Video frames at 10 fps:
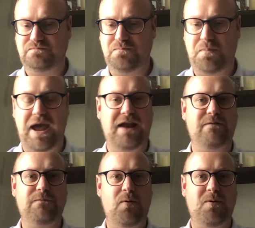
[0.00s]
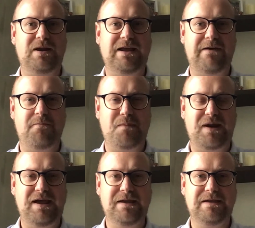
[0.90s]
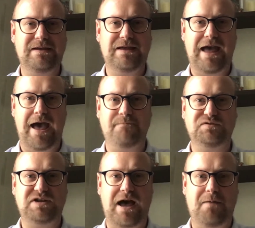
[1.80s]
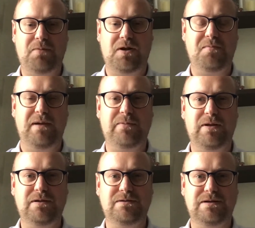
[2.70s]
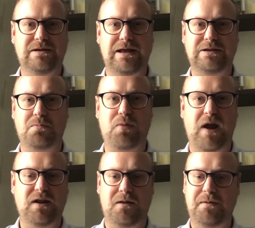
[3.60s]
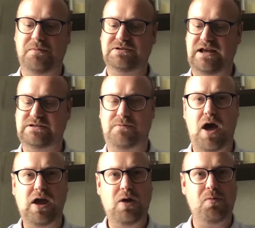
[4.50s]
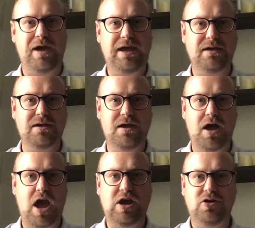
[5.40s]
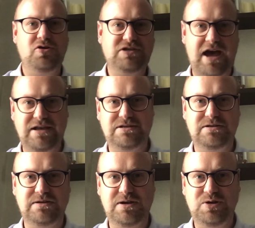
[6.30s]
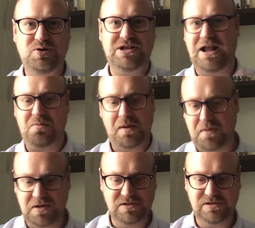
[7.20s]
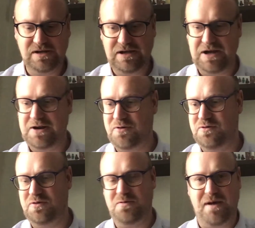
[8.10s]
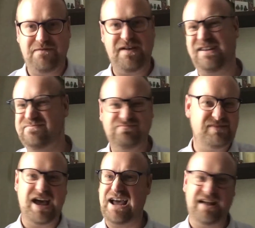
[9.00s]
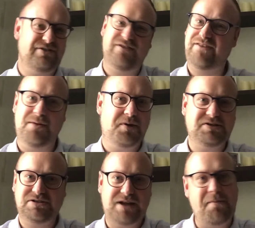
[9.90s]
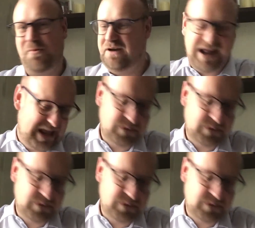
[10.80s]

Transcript: paying it forward and giving money to help other people and to brighten other people's days. So how can you guys, use little people? You might think, nah, I can't do very much. I'm only a little